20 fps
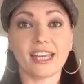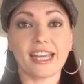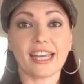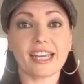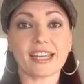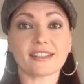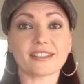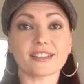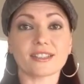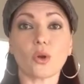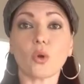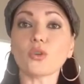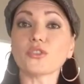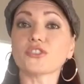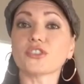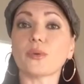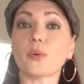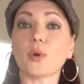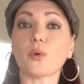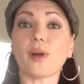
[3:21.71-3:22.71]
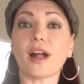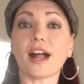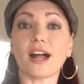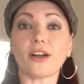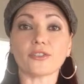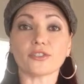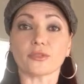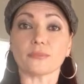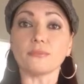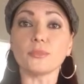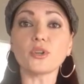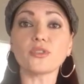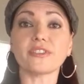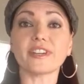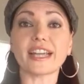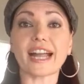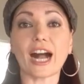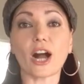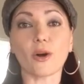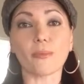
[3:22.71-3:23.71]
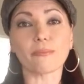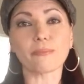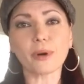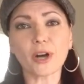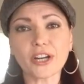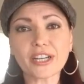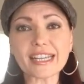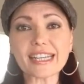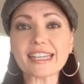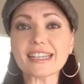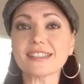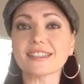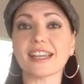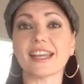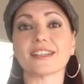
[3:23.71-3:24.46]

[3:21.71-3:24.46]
It's also around moving our bodies.